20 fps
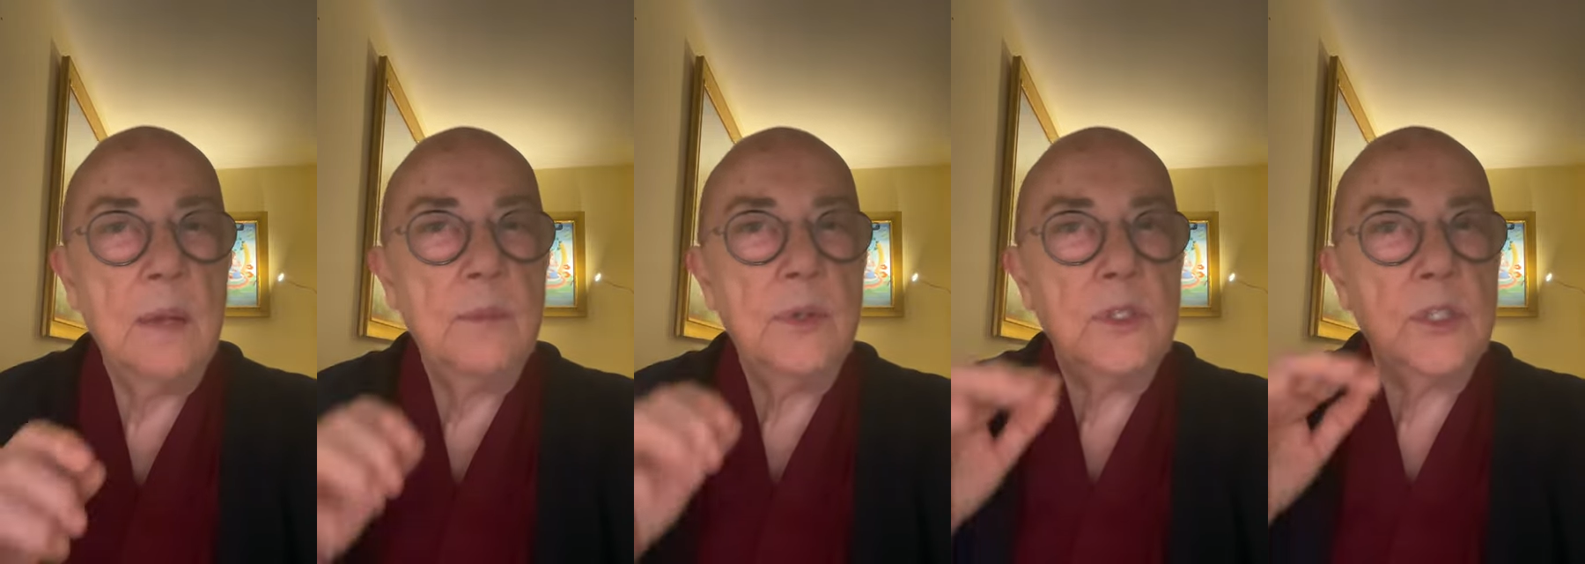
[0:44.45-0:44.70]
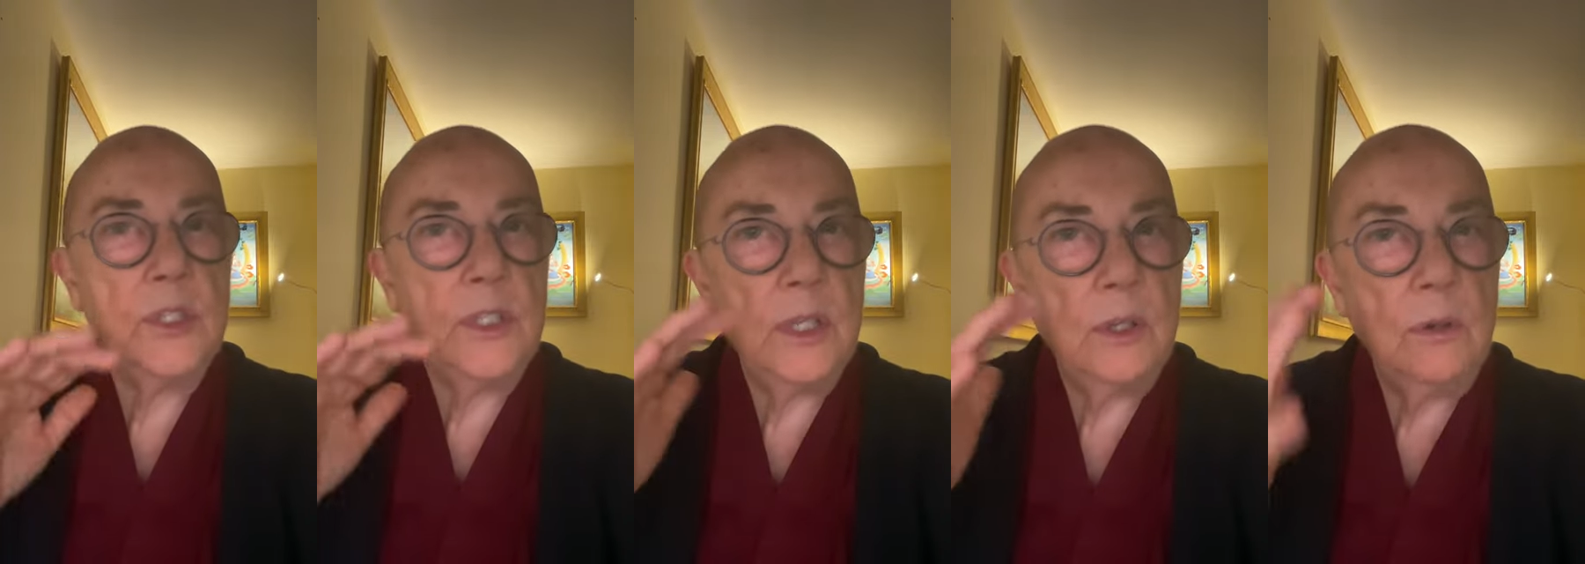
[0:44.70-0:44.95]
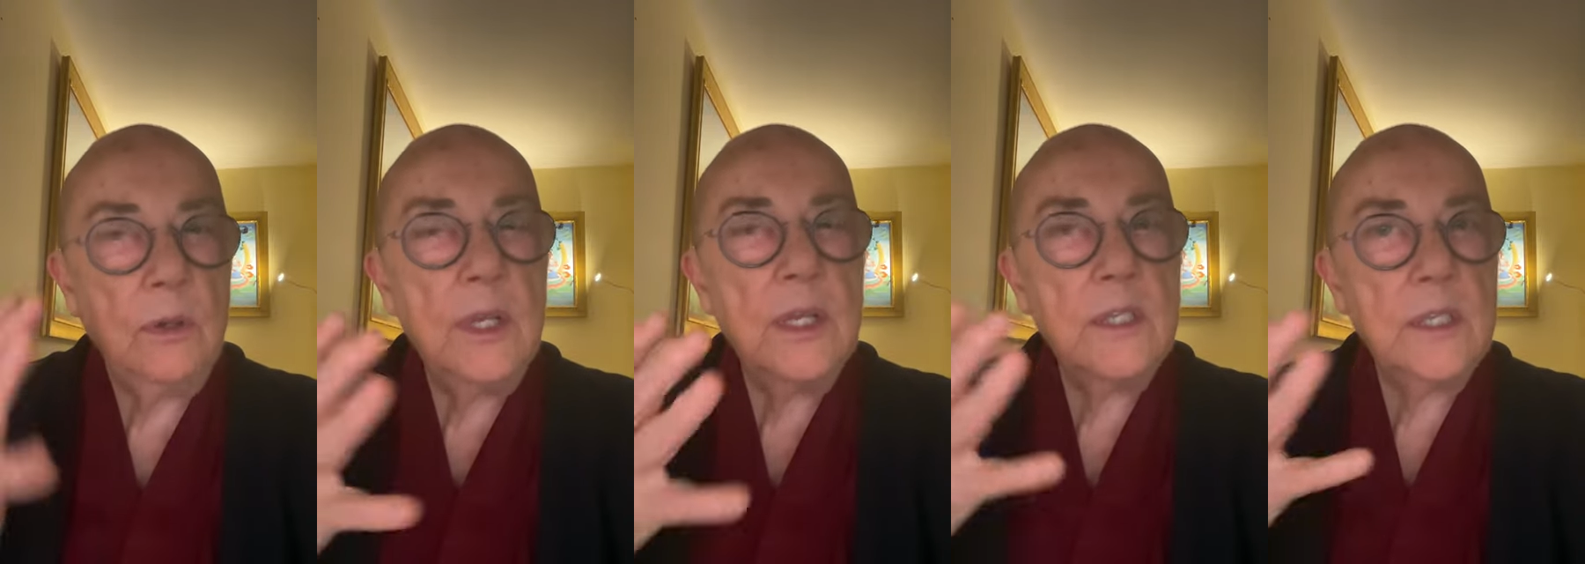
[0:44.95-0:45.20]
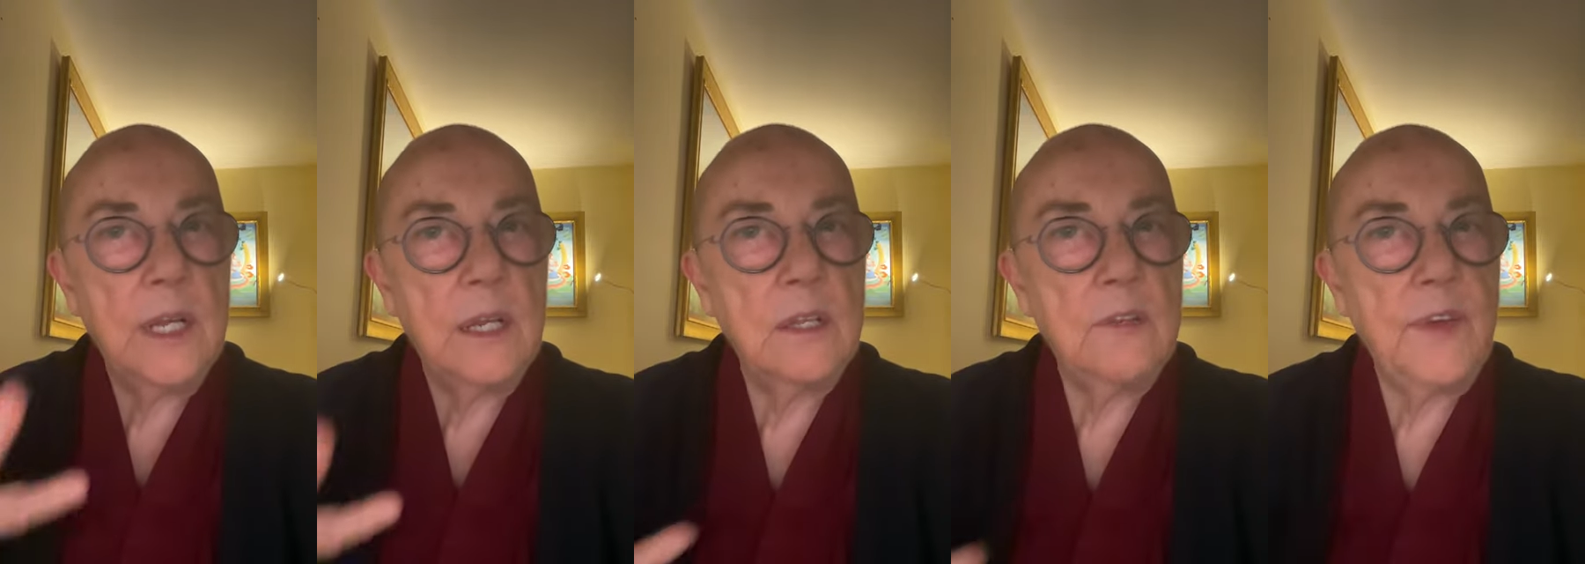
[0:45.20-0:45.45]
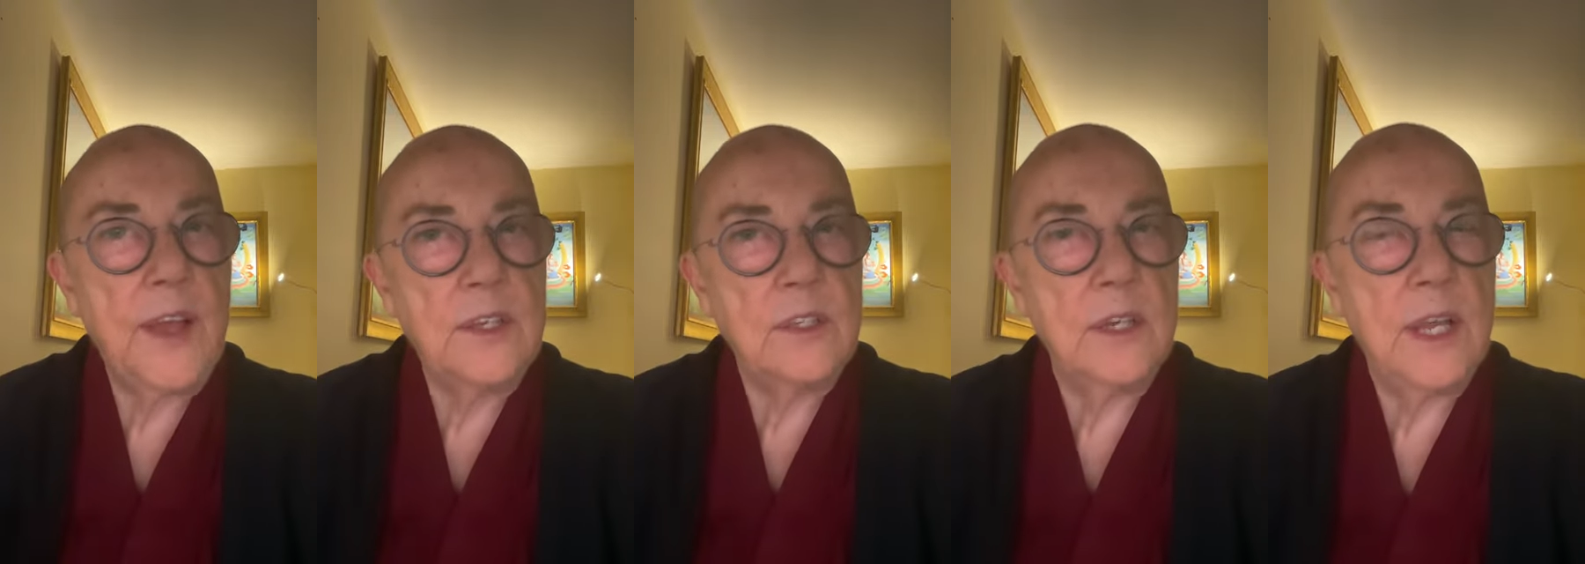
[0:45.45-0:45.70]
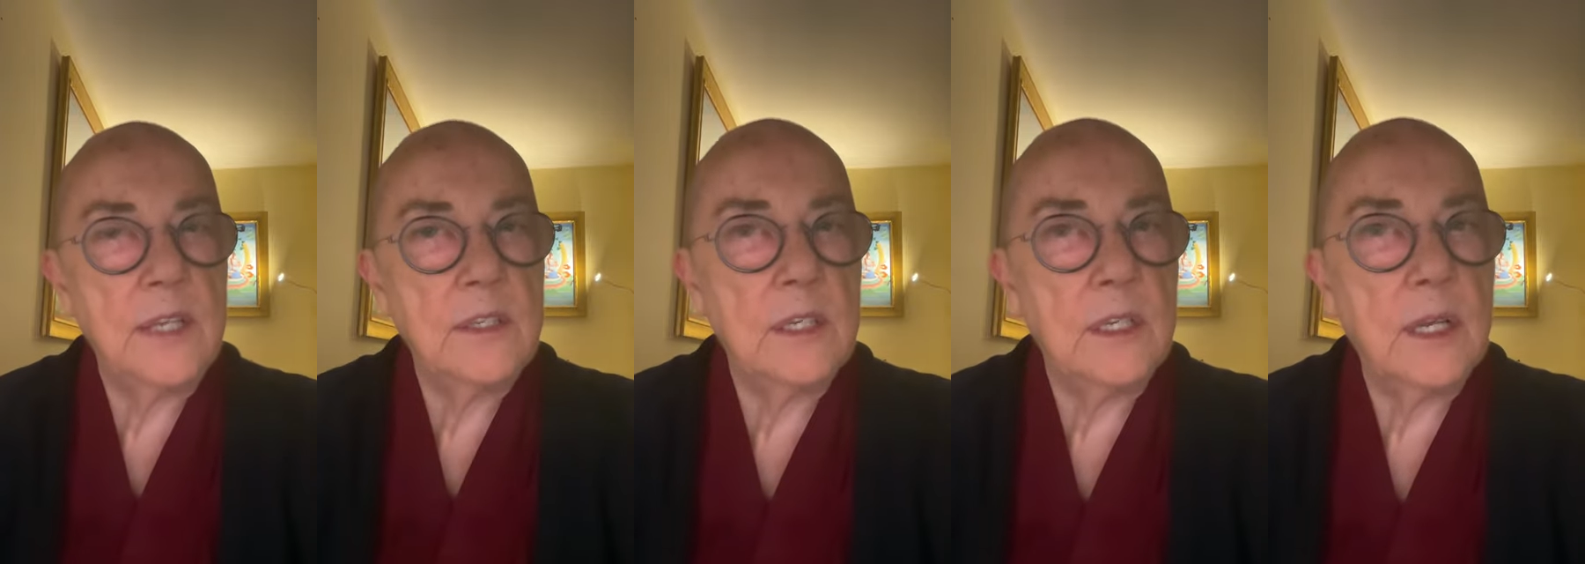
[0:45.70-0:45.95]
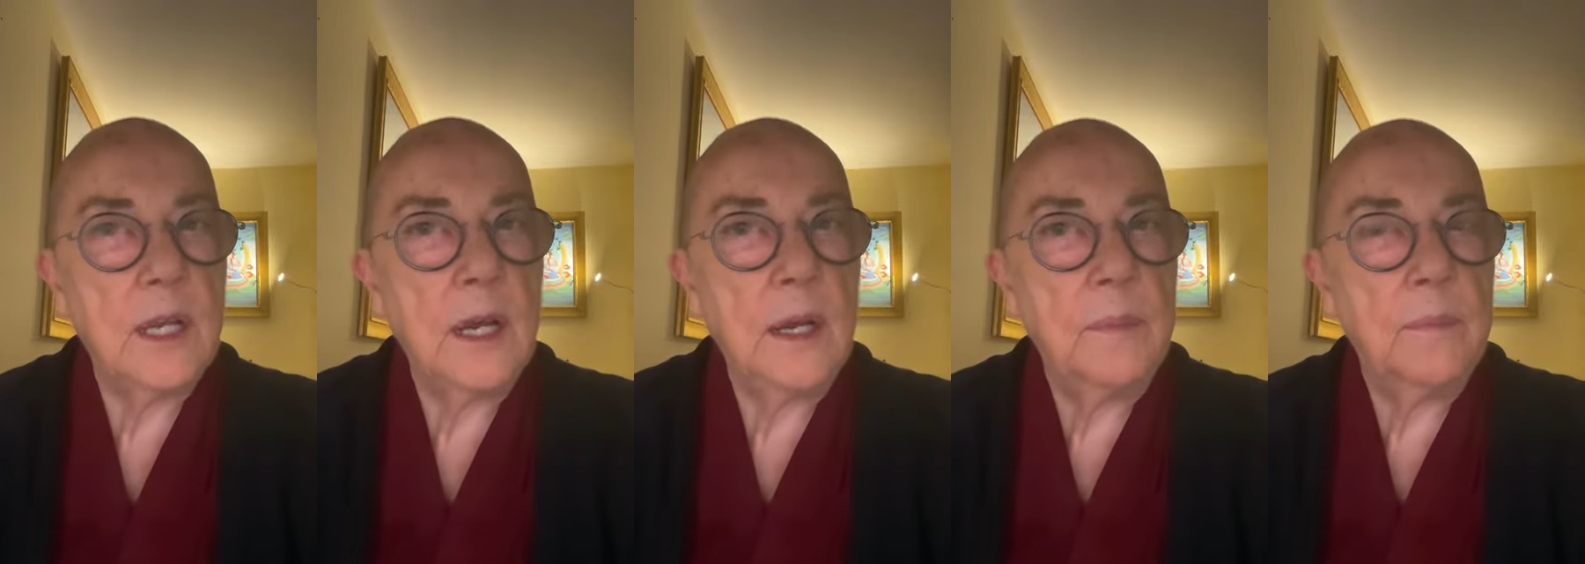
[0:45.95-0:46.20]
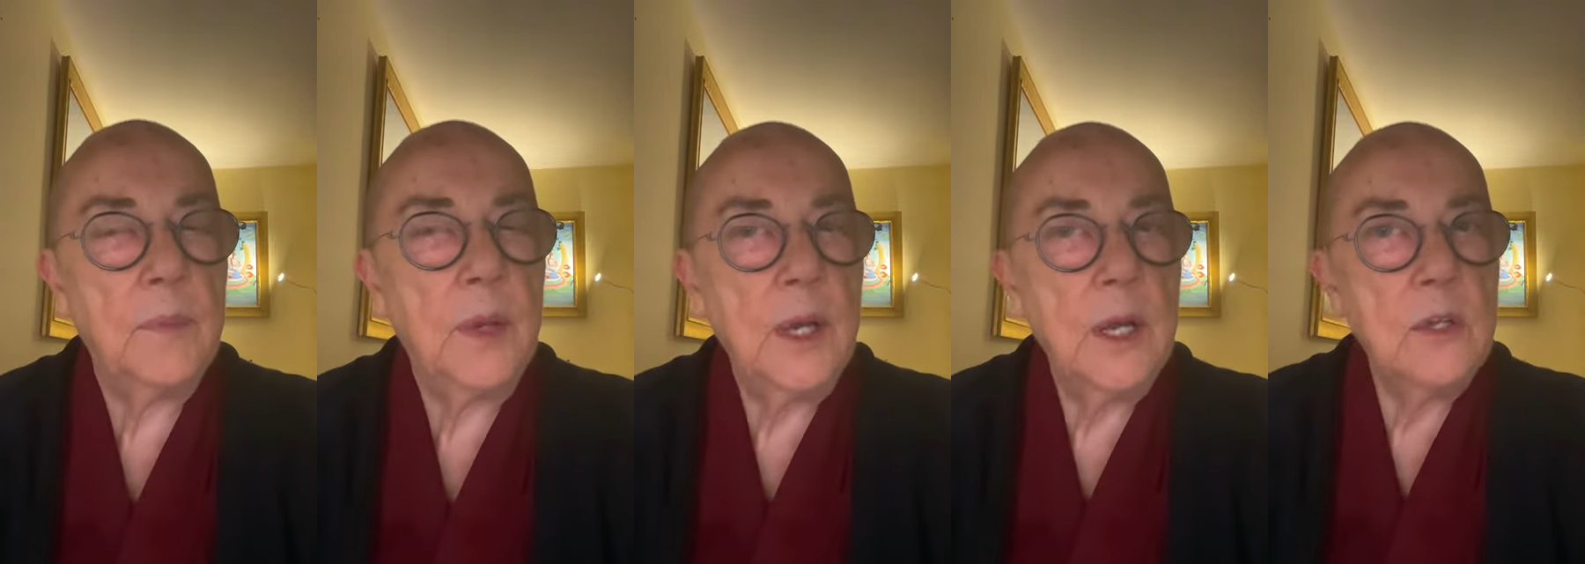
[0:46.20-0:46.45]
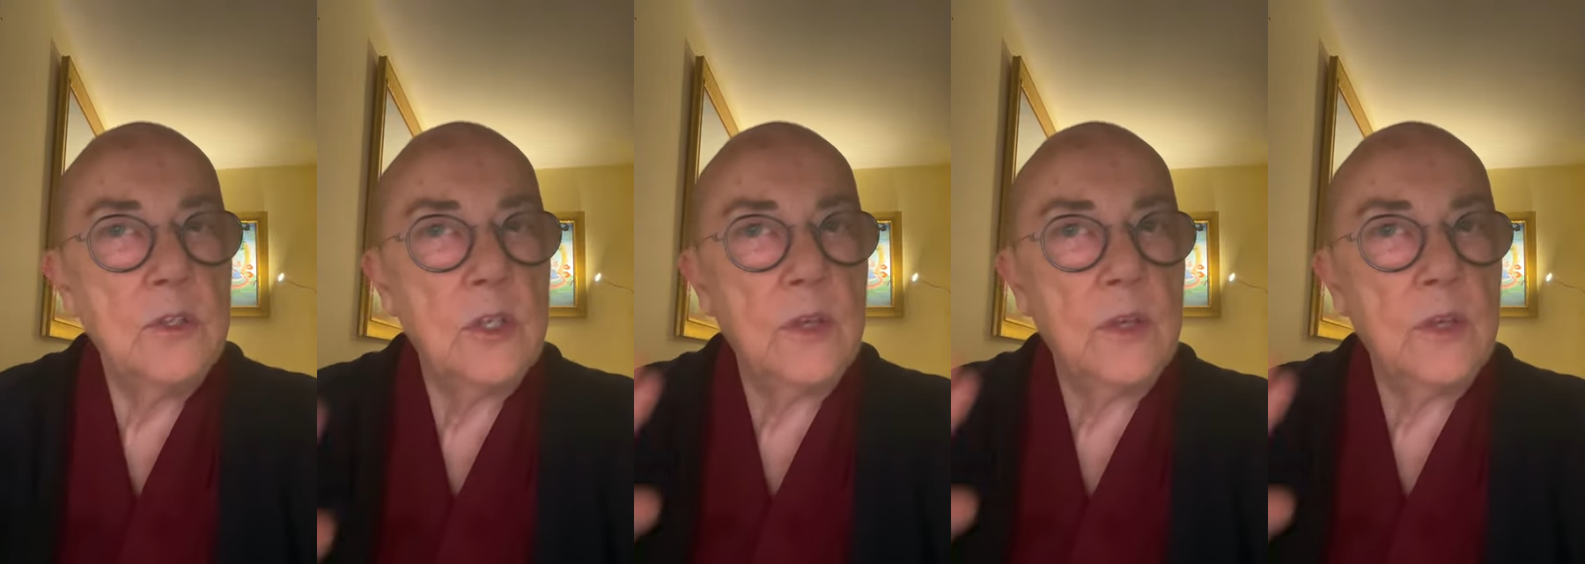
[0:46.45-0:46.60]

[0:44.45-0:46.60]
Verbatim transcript: but still satisfaction hasn't come.